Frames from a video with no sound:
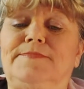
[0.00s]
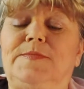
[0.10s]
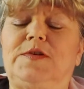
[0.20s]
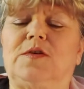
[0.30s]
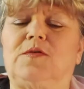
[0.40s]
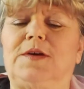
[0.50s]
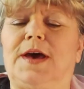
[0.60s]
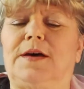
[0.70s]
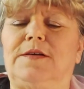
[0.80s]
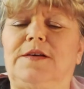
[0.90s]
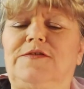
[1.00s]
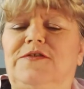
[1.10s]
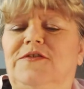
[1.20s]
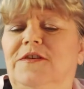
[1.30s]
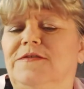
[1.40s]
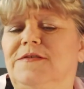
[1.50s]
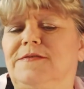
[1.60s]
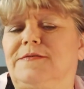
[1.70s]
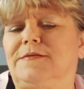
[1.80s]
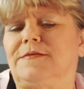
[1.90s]
So yeah, it's
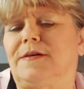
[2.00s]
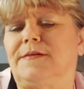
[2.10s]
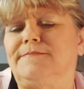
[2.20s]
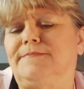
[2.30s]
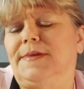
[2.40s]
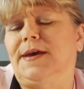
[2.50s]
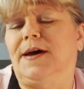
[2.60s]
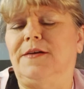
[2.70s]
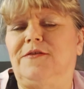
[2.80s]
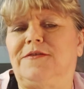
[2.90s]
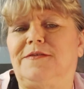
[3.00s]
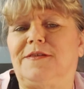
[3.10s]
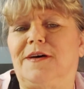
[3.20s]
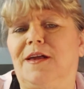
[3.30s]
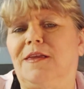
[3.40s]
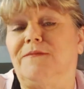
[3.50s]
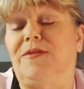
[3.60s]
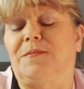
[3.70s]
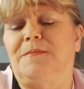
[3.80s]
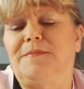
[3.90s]
just, I love
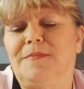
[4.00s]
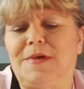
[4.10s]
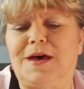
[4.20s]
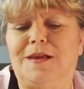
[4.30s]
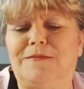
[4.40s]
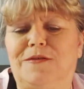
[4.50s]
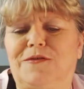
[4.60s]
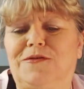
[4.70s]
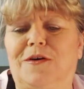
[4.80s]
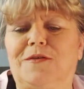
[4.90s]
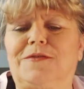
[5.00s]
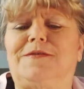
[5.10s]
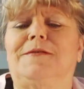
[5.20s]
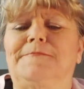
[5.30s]
them. I love those songs.